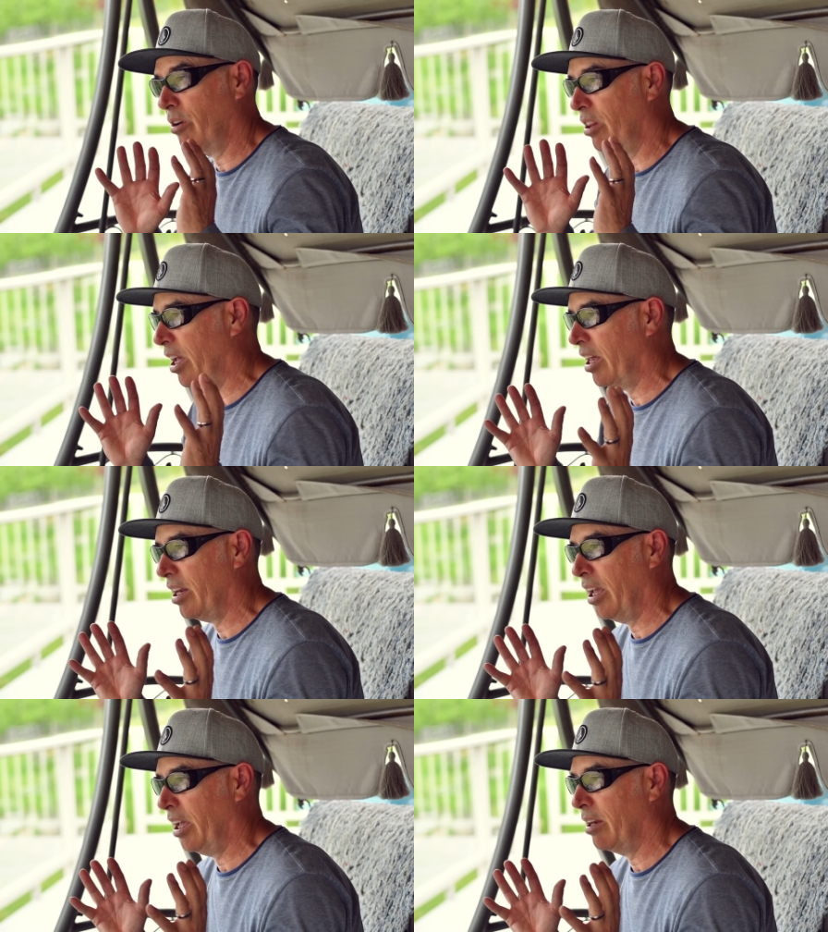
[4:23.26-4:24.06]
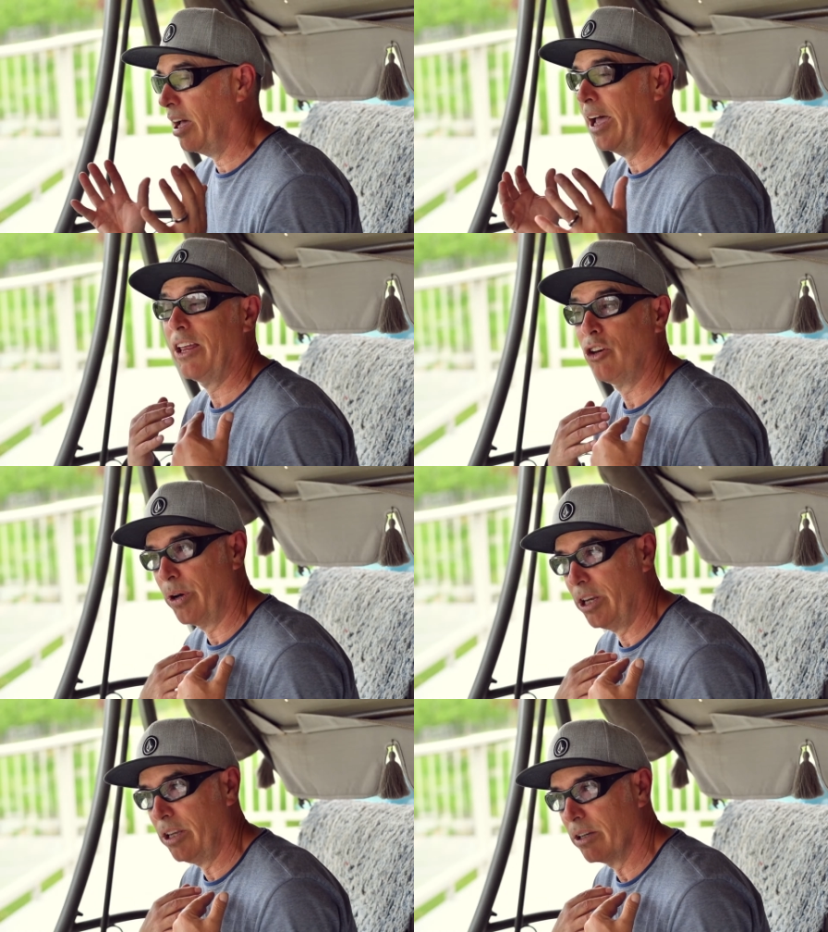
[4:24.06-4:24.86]
that, and I had no
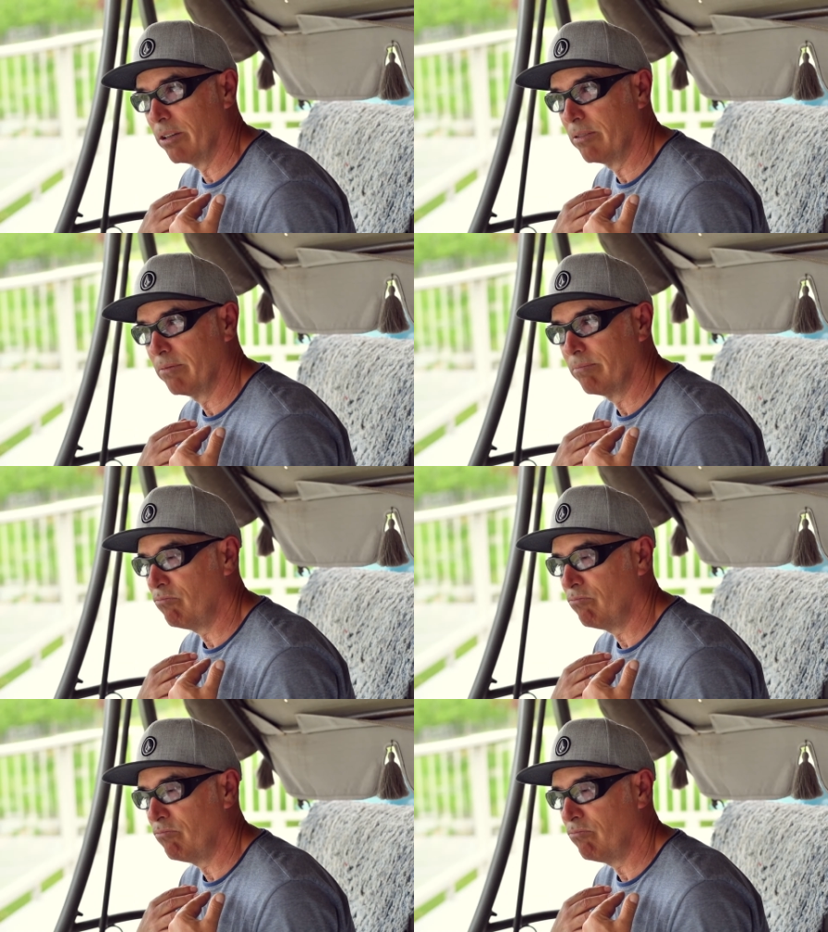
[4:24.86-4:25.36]
you, idea. You didn't know?